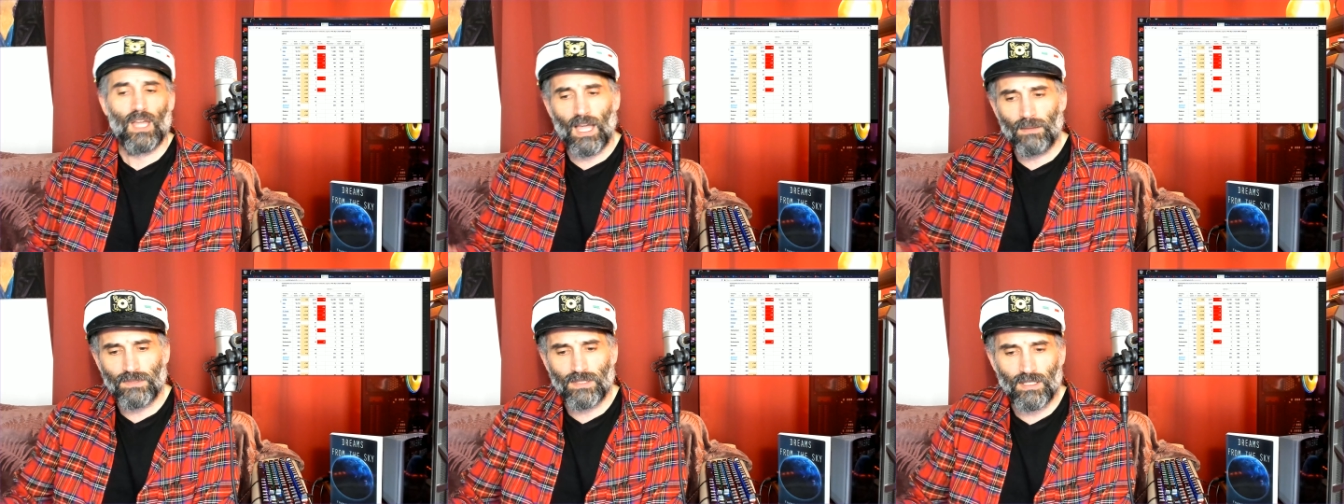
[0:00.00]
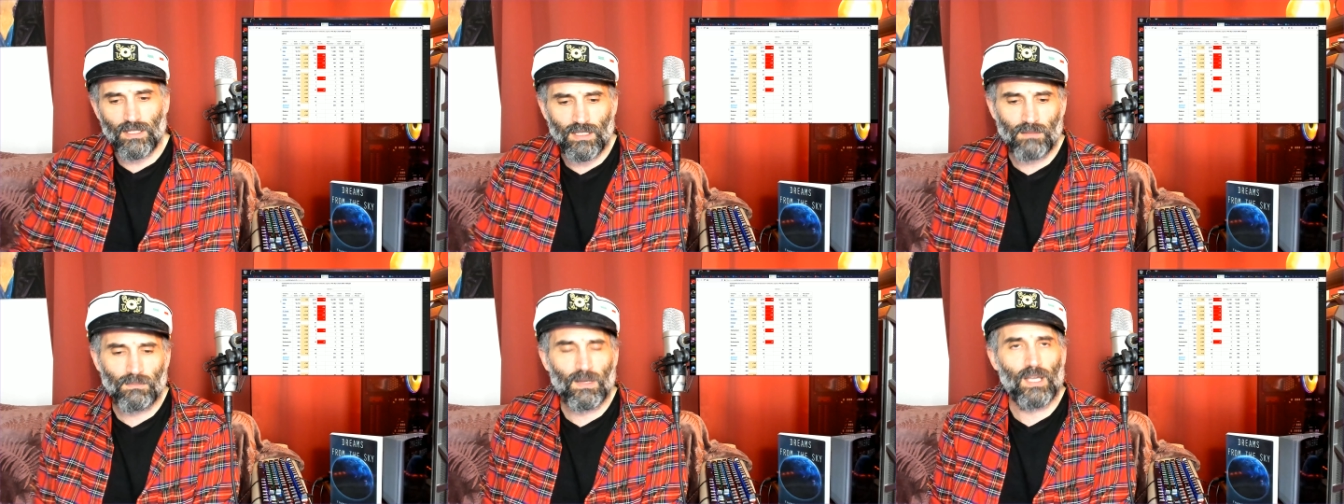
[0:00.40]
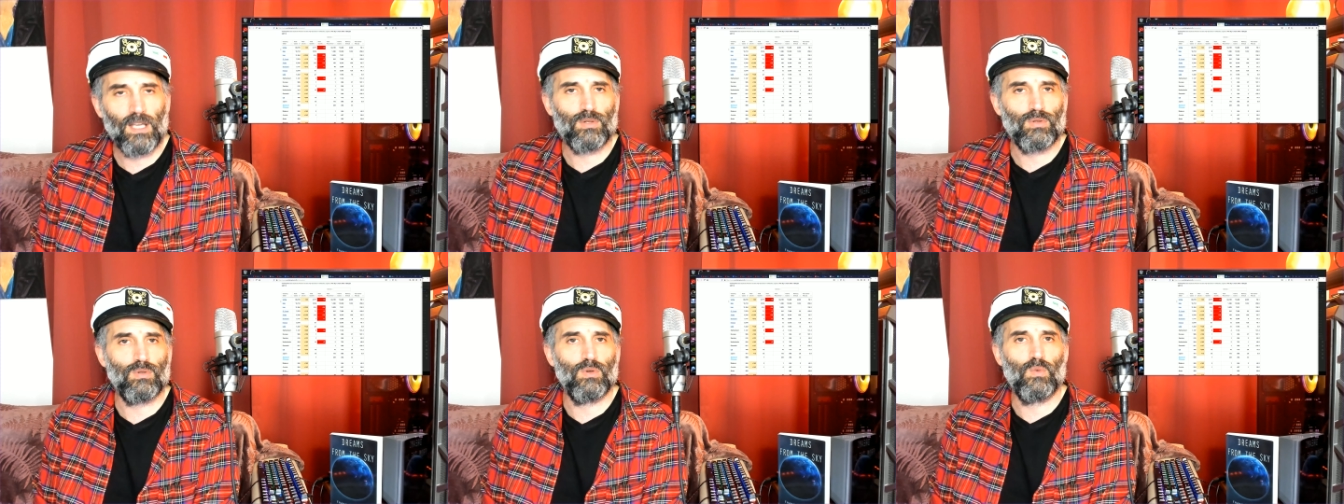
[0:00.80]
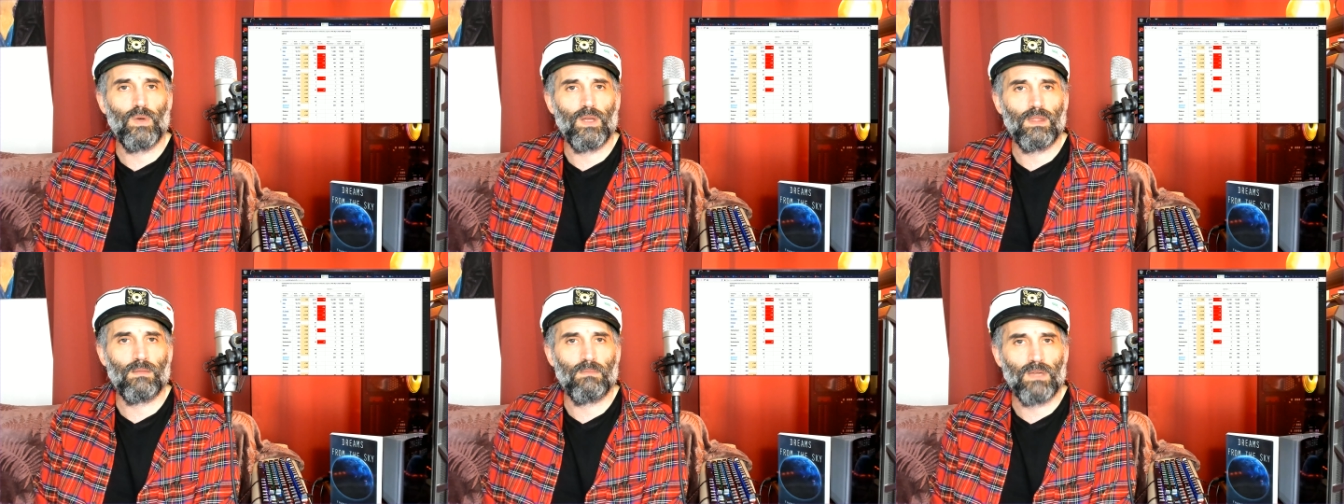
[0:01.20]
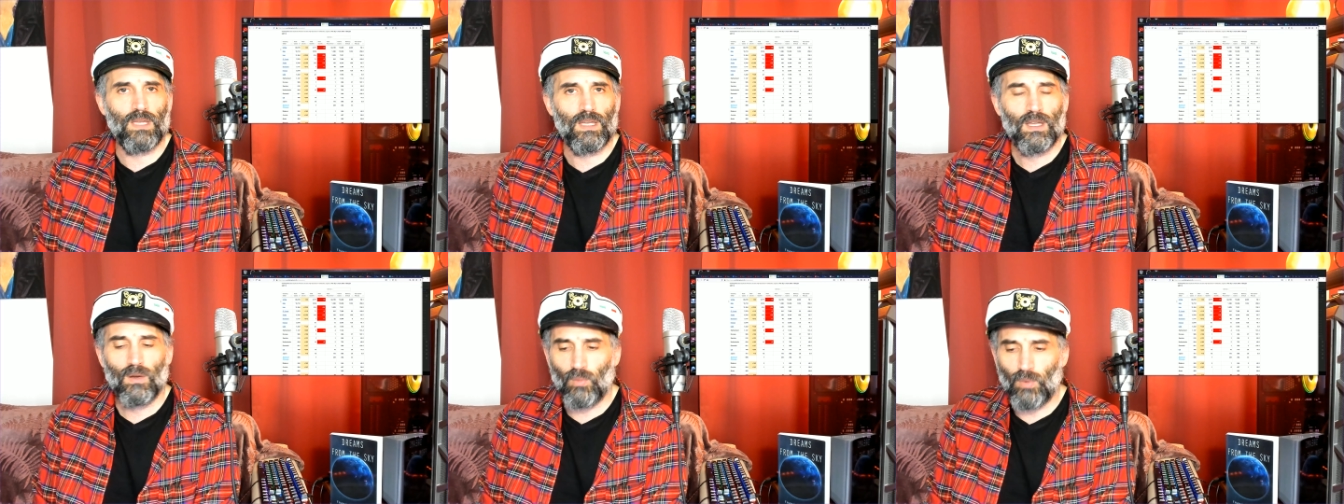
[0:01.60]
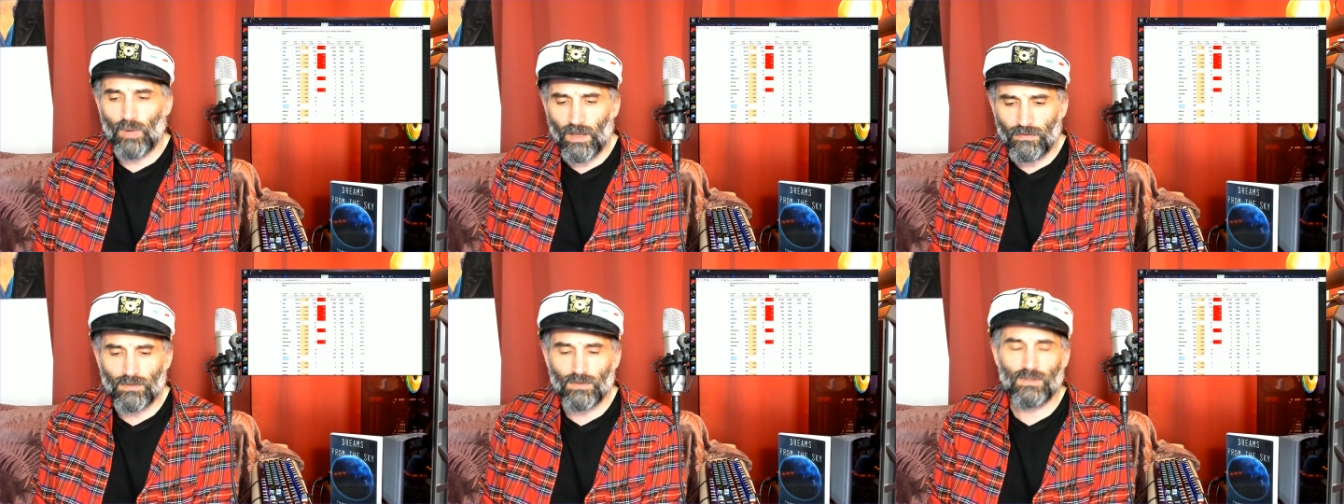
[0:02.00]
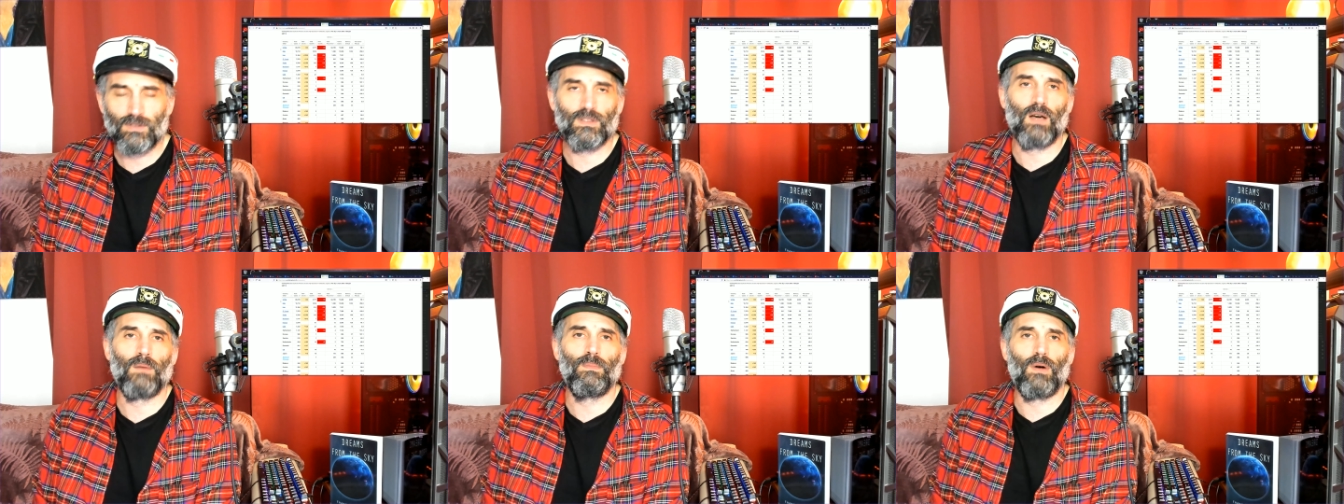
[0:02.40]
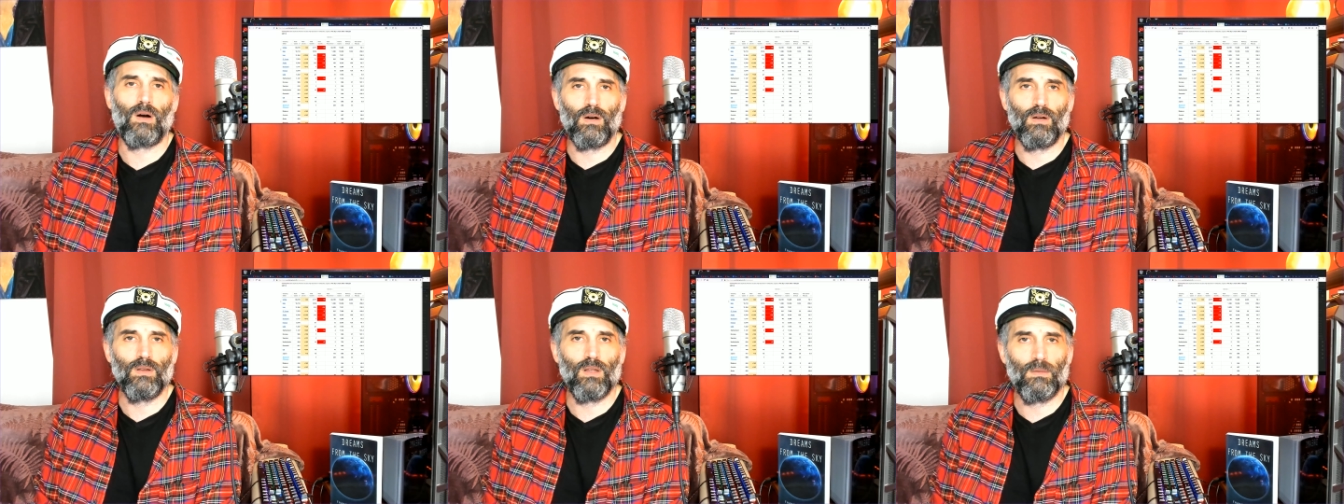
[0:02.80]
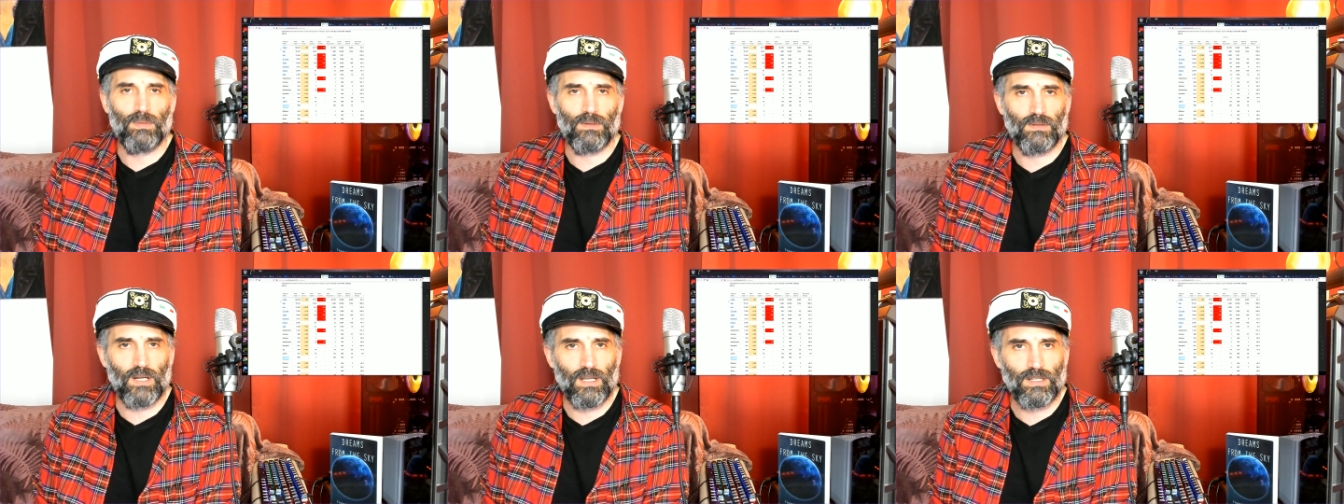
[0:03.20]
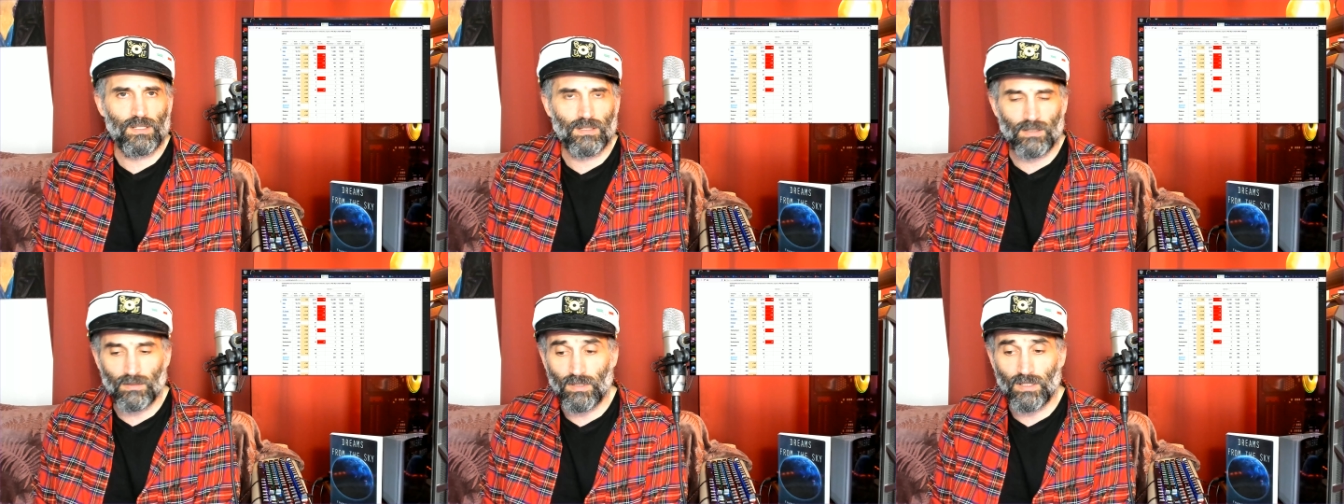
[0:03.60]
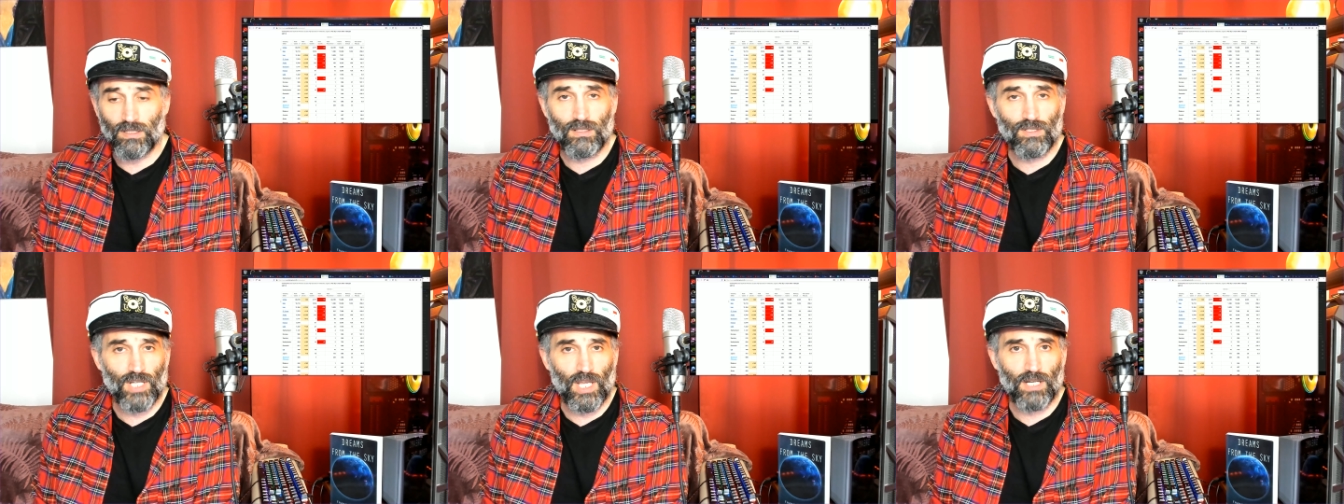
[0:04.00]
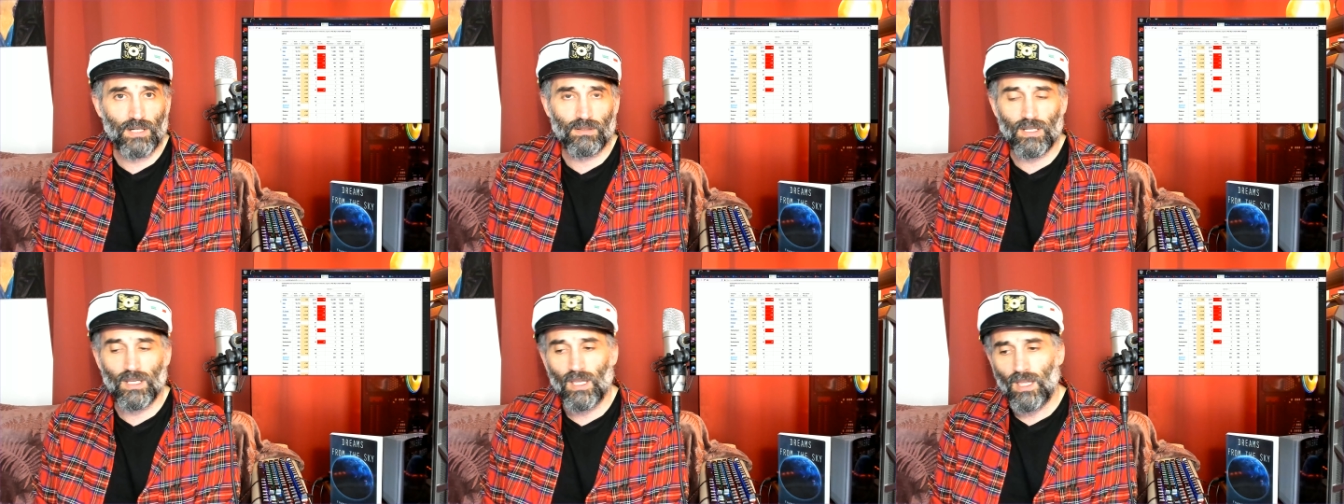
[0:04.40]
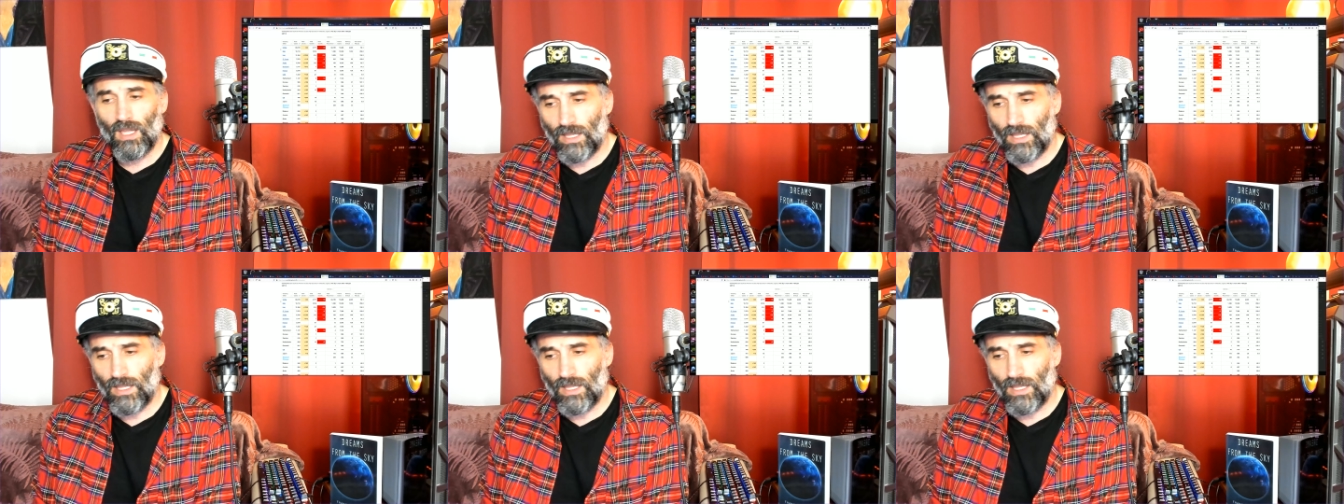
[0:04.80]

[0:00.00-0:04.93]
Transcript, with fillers: I'm taking my crew with me. We have to stop all operation already in January.